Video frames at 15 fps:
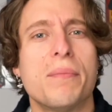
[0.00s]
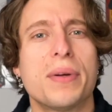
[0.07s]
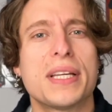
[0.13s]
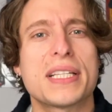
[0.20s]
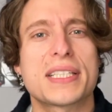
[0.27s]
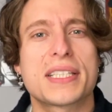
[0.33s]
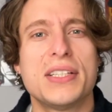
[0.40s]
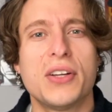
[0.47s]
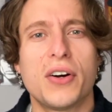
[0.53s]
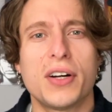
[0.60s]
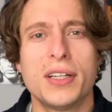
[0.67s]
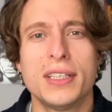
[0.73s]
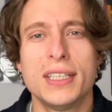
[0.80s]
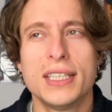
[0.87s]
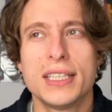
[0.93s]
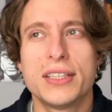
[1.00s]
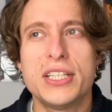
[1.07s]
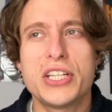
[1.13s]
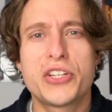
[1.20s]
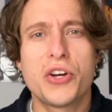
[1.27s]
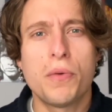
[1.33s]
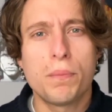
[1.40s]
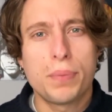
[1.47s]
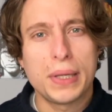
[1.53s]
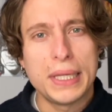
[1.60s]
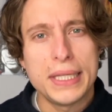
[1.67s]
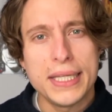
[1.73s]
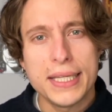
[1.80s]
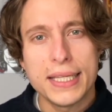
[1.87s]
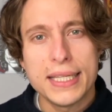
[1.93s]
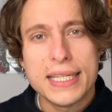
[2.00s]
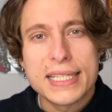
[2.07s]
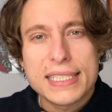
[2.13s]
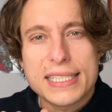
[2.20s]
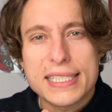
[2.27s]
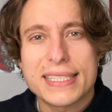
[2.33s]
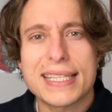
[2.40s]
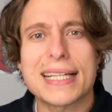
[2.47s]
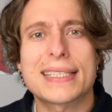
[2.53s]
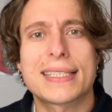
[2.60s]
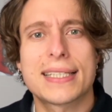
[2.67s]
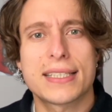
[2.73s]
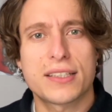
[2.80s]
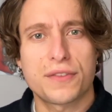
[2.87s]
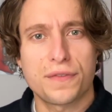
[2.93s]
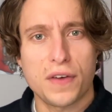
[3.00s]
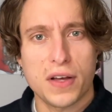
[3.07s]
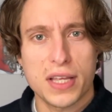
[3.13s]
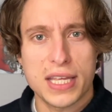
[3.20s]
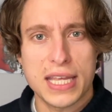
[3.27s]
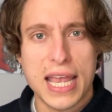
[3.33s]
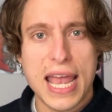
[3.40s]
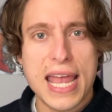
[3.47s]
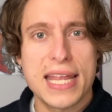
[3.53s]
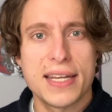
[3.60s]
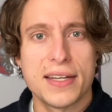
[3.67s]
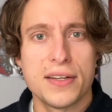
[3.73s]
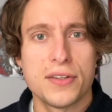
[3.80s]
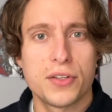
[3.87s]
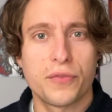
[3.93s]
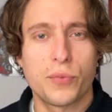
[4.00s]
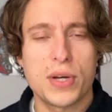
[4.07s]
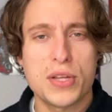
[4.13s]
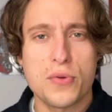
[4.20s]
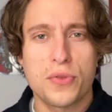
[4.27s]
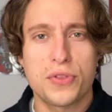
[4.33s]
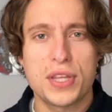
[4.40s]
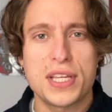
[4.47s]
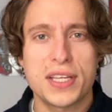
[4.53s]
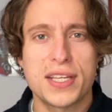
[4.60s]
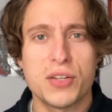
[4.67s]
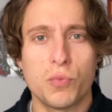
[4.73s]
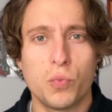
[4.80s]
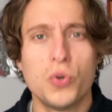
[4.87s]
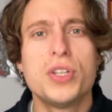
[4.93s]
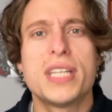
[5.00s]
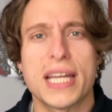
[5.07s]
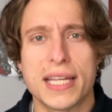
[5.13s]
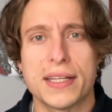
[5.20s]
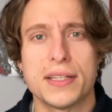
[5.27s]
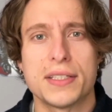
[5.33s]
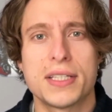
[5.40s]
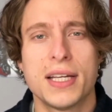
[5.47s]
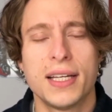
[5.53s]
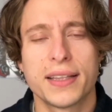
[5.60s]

but it's not the completely satisfying end of where you think it would end.